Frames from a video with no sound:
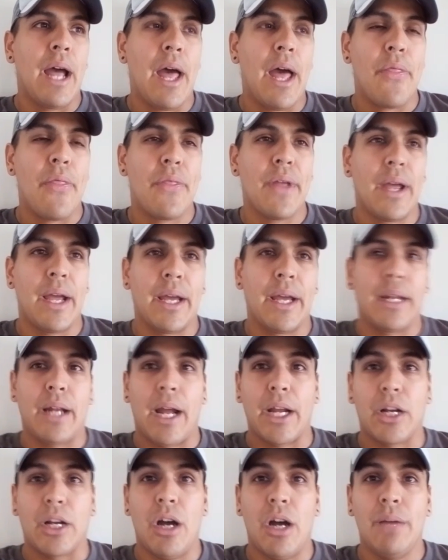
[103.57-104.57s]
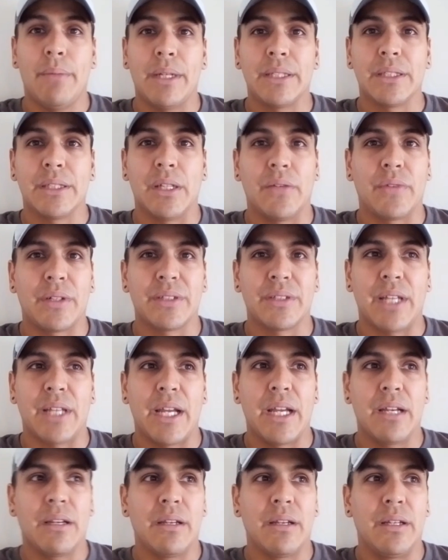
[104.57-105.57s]
And then I caught myself and I was
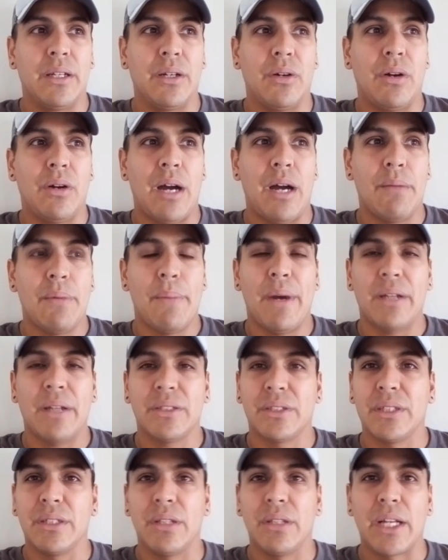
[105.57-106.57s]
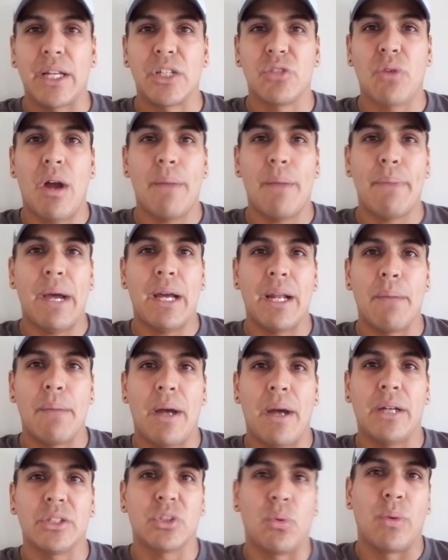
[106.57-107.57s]
like, I'm about to like drop out at
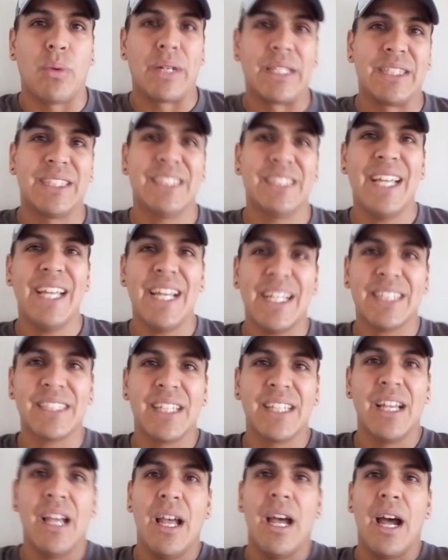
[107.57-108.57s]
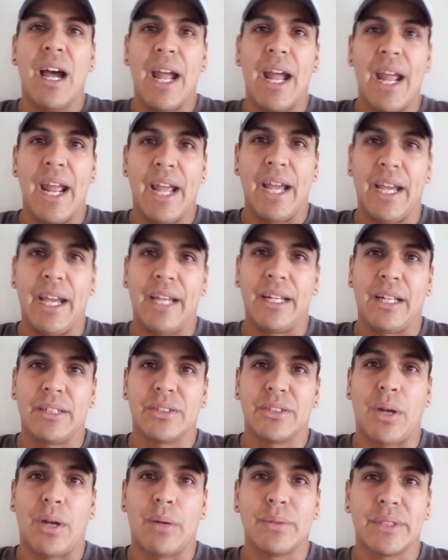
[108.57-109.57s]
mile 26. And
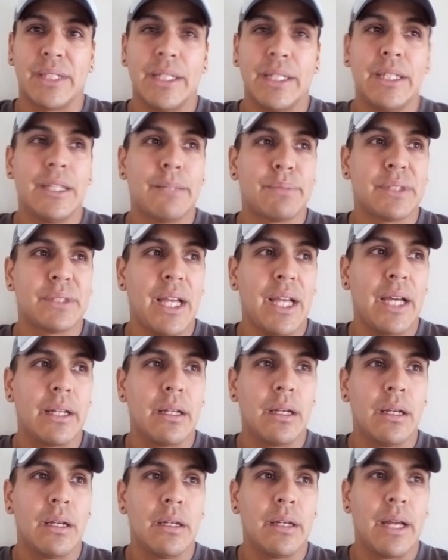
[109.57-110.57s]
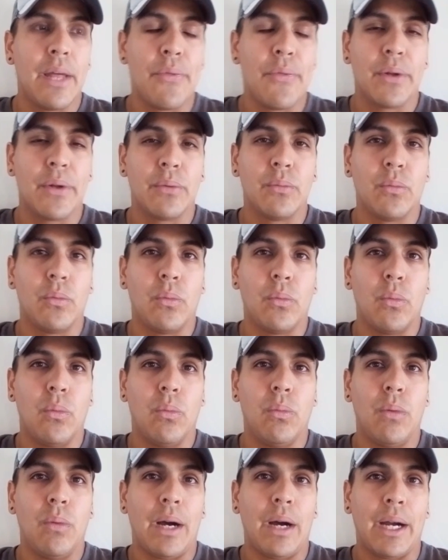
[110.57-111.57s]
so I was getting upset. And
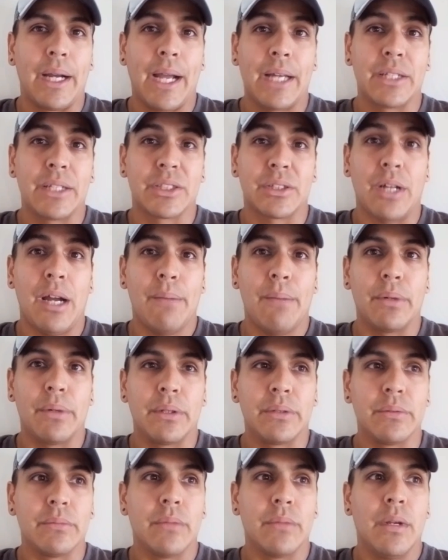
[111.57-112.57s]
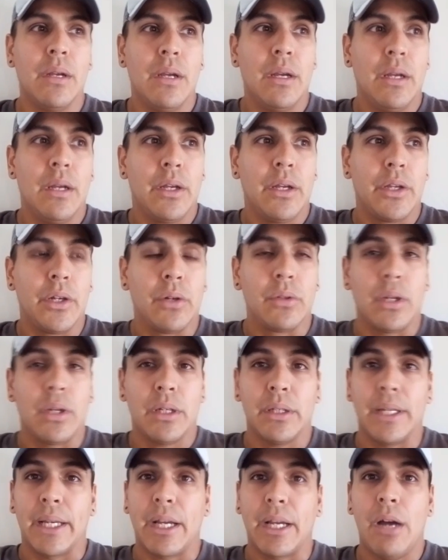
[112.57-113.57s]
then I had to stop and,
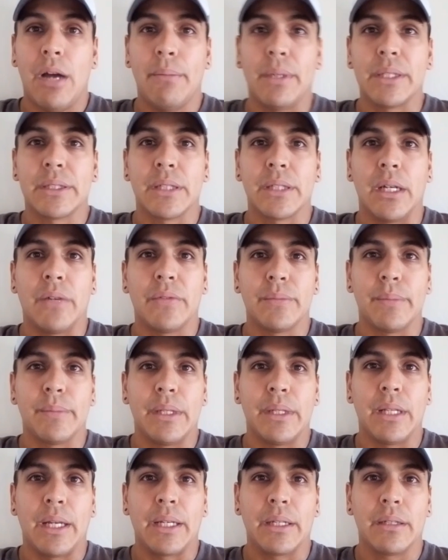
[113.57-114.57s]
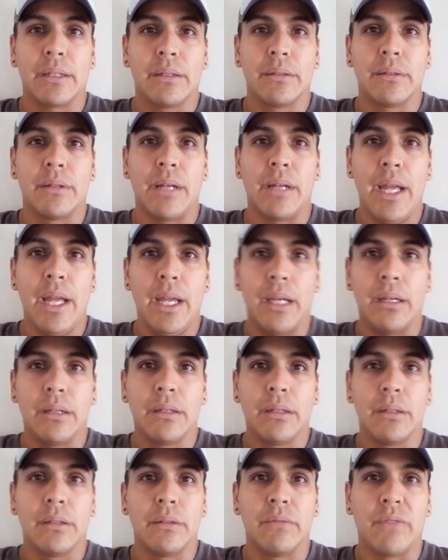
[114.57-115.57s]
luckily I caught myself and be like,
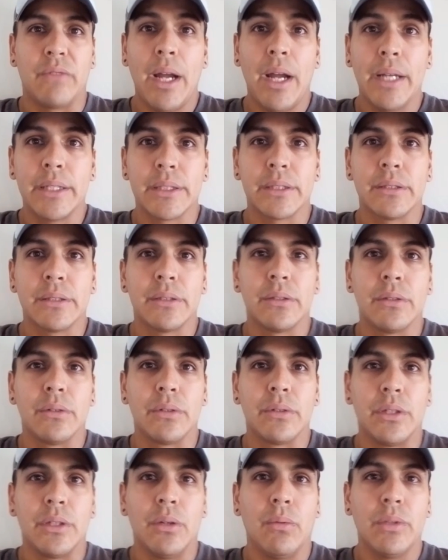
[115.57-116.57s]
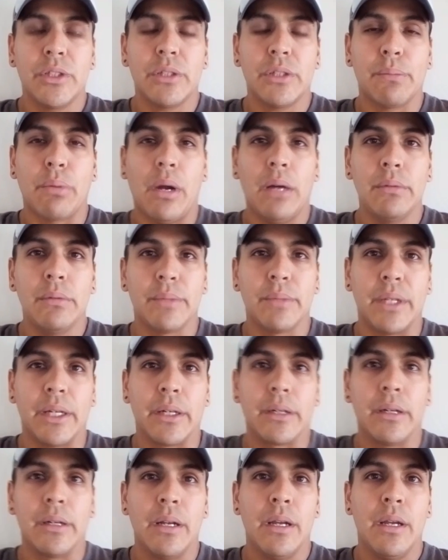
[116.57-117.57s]
hey, Vice, what's your problem
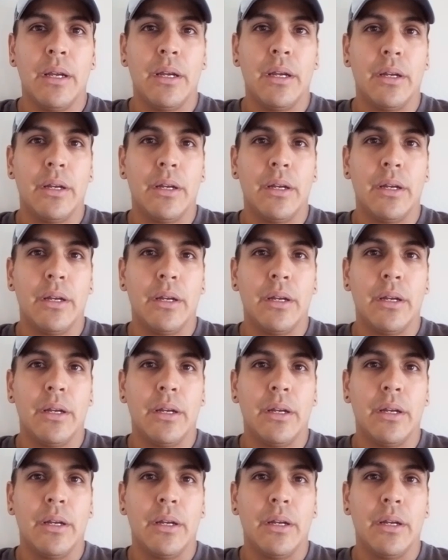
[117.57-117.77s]
here?